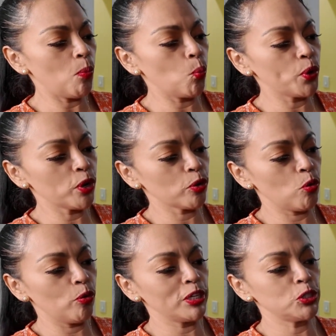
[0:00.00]
We are
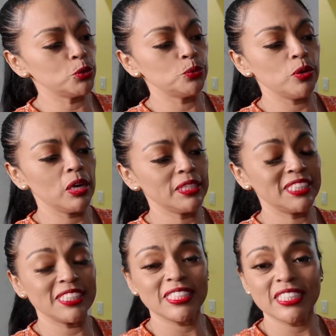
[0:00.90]
going to
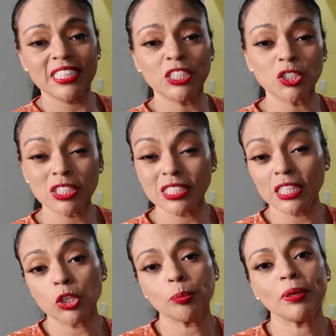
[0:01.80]
Disney in just a
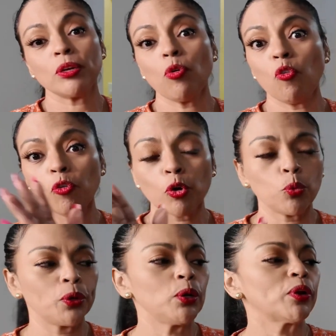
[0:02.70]
little bit over a
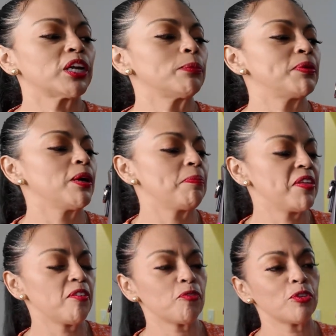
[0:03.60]
week. We're going to be up
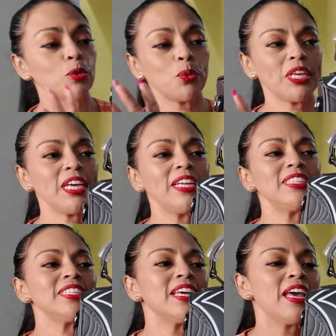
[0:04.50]
there for the
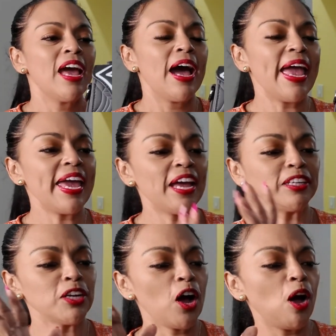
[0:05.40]
weekend. And
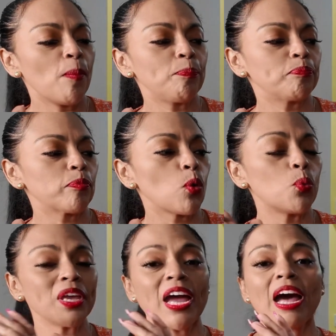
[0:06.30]

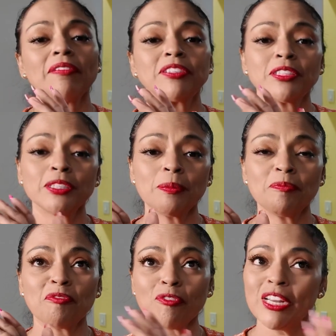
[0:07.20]
we have some
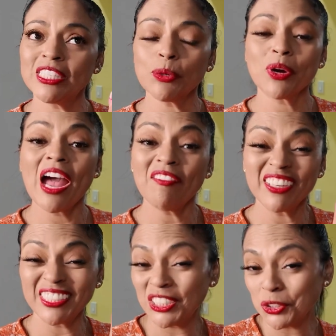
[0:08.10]
friends that we're
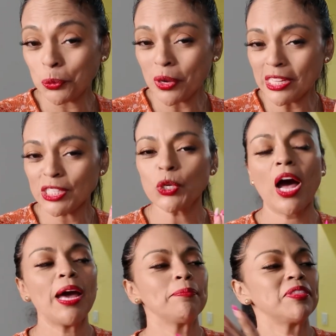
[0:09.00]
having dinner with. So
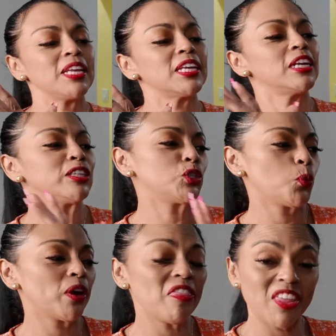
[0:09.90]
I'm thinking to
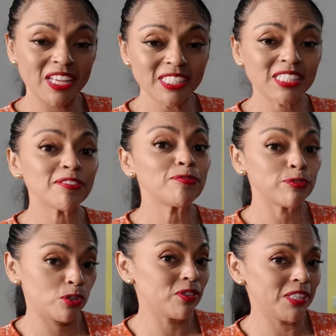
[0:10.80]
wear this
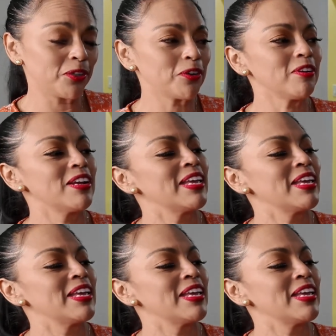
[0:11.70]
to dinner.